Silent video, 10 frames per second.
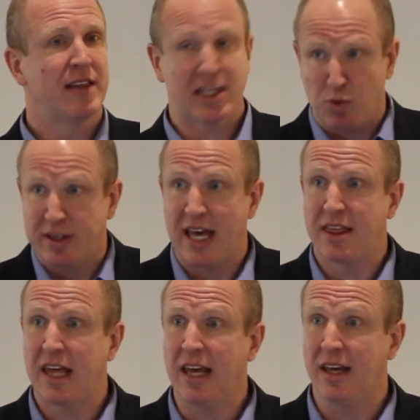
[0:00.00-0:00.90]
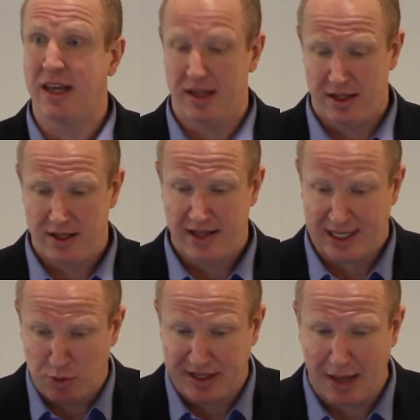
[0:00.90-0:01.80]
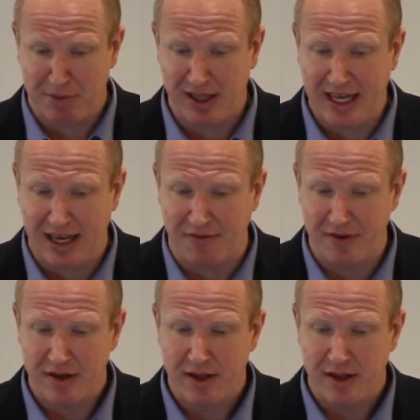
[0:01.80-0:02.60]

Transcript: That's what they think. That's what they believe.